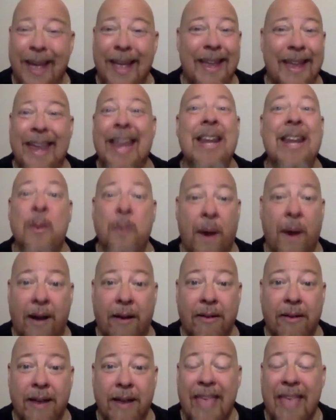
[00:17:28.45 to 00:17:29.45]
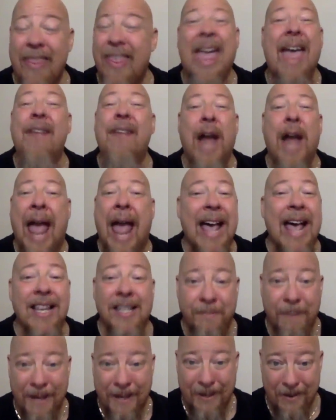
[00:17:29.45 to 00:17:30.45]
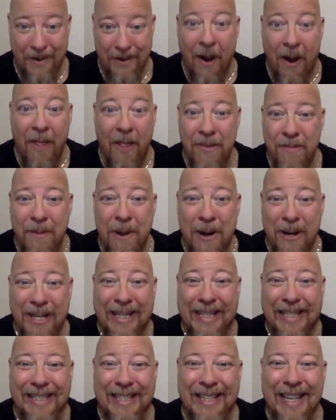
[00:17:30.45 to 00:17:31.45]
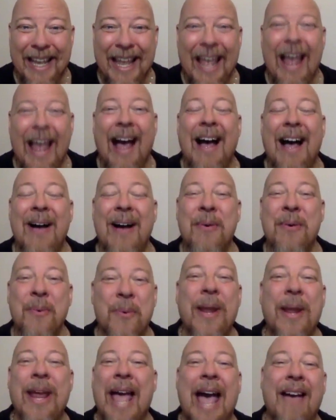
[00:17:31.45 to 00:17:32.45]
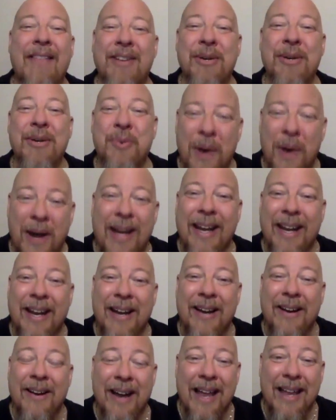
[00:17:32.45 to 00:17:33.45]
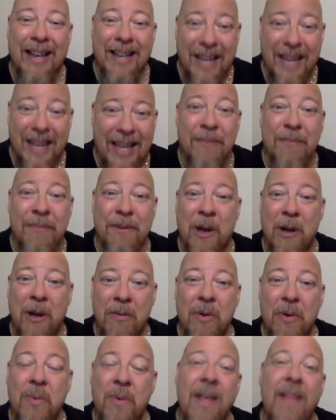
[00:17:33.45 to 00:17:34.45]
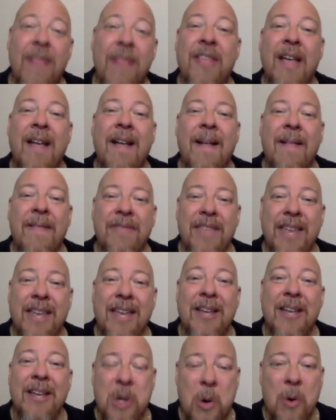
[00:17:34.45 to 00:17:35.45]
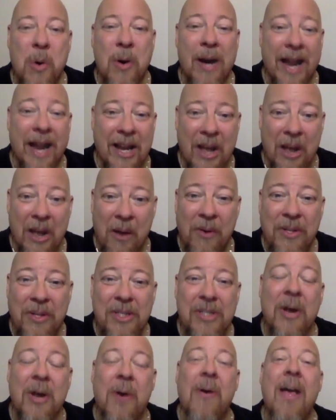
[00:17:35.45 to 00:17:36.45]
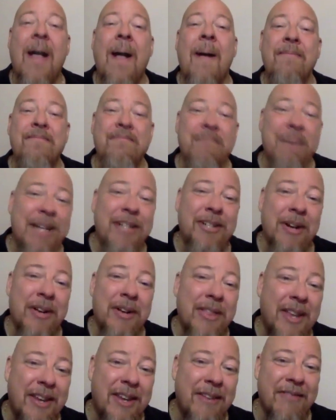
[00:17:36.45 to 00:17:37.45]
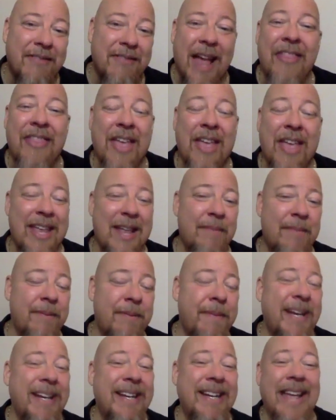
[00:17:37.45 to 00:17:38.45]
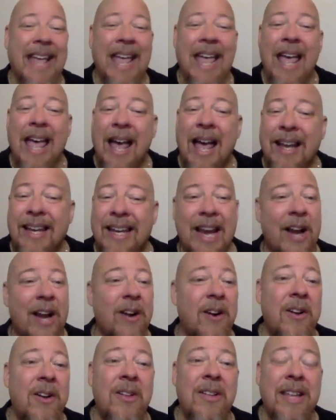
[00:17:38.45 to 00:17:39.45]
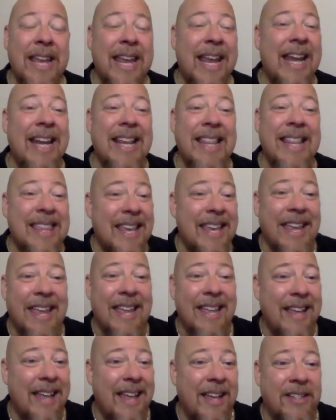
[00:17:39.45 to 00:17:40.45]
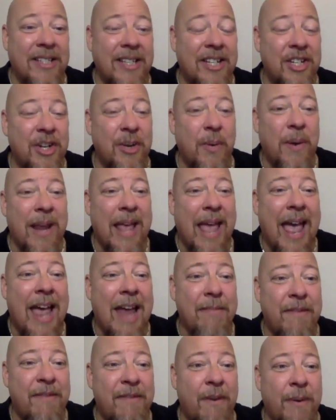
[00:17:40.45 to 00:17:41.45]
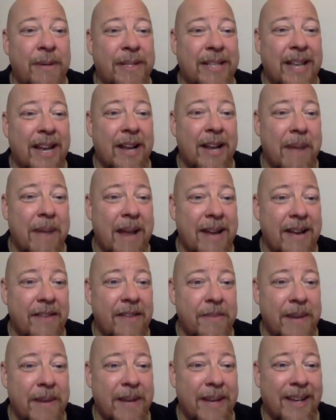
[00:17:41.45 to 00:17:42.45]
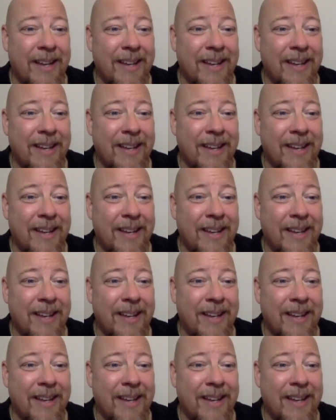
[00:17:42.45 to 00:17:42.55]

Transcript: anywhere, and that ever has been on the market. We have it right here at M Global with the CoreAO. So make sure that you've got that implemented. Carol, anything else that you want to add before we say goodbye to everybody?